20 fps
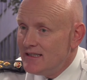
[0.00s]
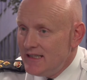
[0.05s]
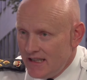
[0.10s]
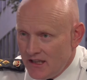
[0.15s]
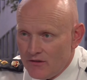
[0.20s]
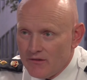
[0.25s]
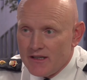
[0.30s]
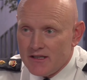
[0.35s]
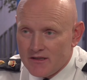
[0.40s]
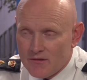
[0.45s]

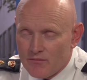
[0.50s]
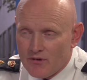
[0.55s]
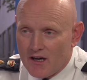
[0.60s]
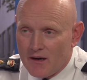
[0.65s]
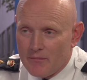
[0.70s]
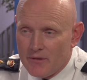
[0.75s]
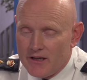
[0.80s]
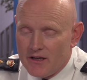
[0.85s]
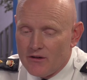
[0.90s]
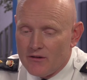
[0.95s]
decrease in
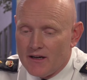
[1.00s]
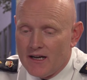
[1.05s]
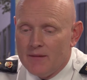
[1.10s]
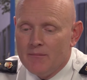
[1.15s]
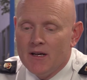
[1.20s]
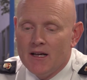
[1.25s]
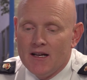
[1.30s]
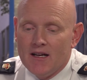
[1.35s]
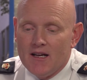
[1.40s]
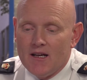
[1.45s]
property crime.
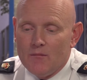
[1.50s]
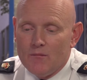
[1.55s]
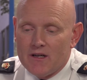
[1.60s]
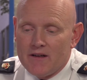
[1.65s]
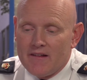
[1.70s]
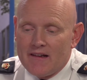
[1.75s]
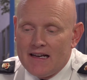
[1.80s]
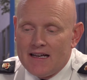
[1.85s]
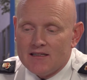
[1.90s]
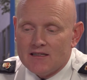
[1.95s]
But in
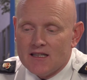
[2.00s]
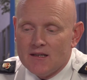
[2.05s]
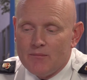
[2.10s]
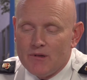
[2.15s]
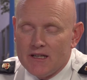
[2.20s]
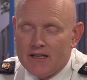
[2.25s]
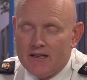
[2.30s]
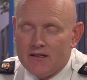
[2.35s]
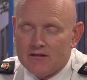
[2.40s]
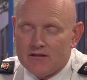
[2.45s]
the last couple
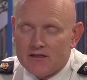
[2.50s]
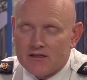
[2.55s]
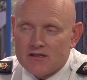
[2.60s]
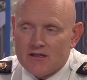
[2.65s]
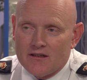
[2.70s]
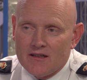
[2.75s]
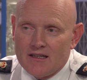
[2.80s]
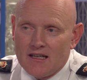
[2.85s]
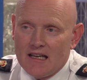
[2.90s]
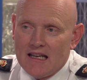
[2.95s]
of years, it
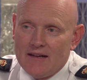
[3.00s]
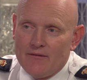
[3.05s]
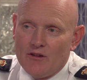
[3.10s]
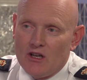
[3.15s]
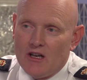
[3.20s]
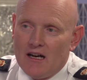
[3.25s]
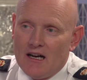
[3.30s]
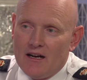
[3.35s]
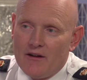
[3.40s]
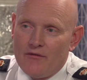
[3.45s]
started to level
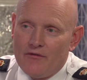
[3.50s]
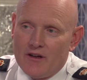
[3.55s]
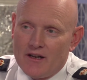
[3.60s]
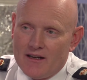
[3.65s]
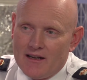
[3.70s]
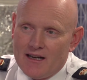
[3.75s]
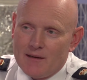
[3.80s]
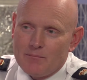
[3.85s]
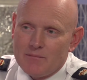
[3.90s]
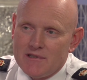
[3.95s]
off and
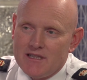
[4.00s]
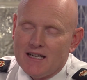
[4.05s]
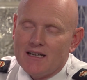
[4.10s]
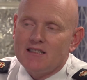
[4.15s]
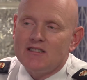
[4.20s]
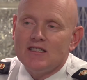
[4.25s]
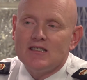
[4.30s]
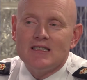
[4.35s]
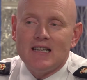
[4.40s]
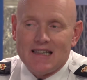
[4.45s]
uptick
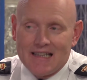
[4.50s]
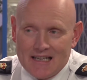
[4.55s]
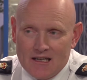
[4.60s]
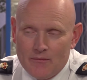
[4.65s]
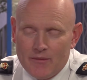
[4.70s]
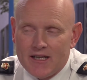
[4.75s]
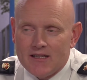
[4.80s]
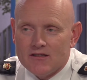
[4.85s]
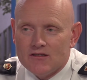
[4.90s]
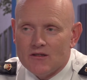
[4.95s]
just a little
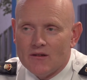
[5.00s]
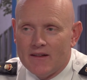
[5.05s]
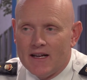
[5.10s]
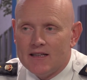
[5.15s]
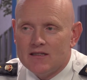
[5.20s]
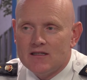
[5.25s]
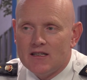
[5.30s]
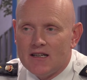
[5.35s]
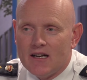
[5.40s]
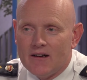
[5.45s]
bit. So
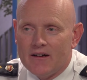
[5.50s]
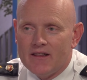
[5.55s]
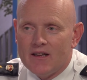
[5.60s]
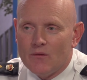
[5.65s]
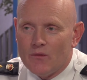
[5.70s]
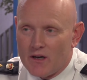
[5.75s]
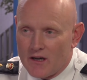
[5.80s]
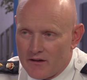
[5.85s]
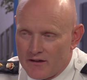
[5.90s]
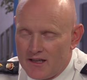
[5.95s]
that's an area that
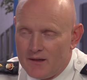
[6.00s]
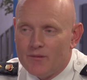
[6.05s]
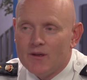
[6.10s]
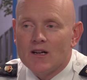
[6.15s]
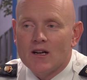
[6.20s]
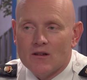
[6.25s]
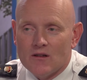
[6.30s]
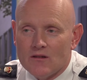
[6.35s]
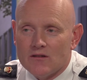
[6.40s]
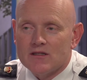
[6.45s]
we are keeping a
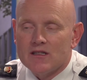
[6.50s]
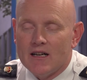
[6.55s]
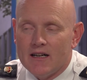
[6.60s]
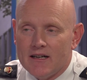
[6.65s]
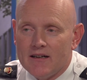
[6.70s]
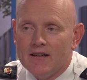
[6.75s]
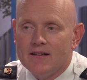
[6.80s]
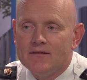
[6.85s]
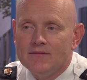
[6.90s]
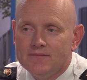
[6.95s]
close eye
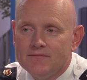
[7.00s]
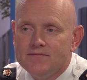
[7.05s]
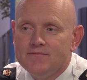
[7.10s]
on.